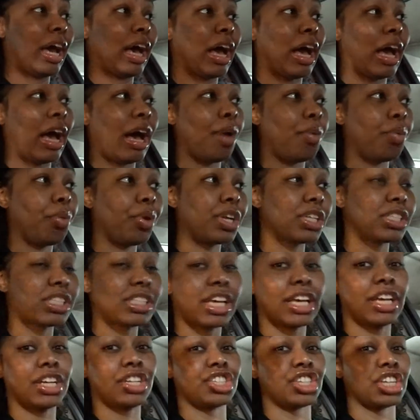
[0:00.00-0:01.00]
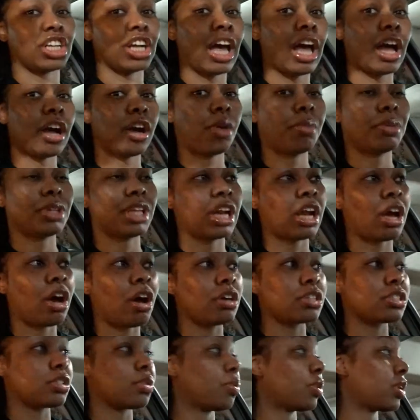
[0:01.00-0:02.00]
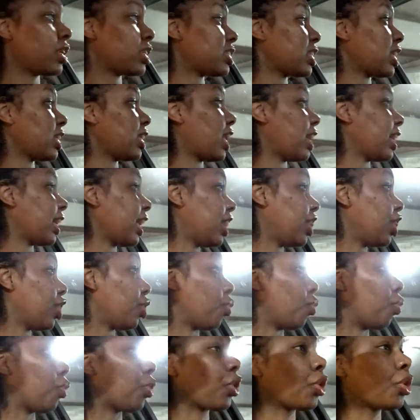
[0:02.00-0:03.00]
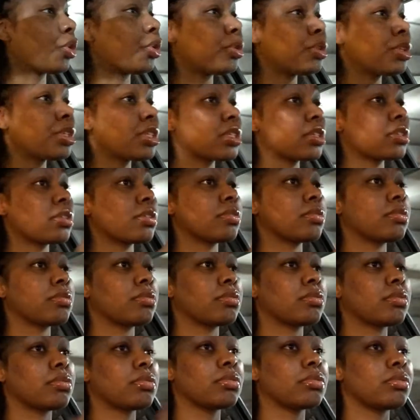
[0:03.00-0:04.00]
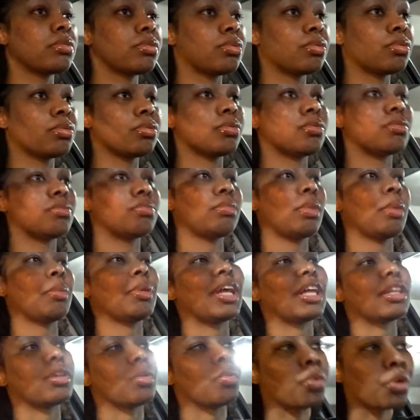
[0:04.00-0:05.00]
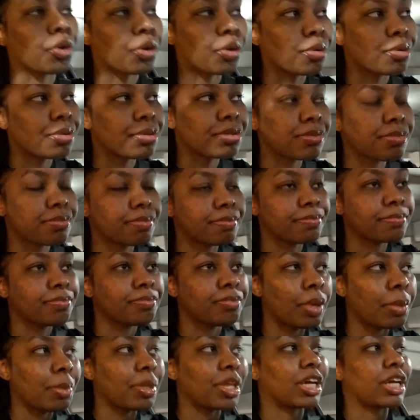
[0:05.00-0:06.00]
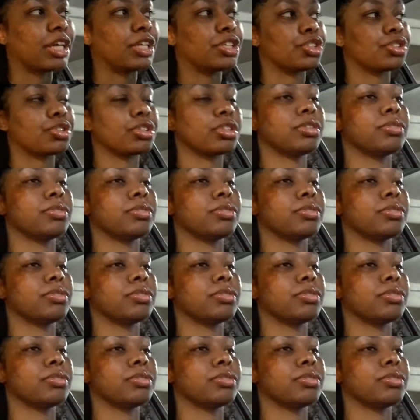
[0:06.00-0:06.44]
I want to say in Chicago, but then I also want to say like in the world. Maybe not the world, maybe the country.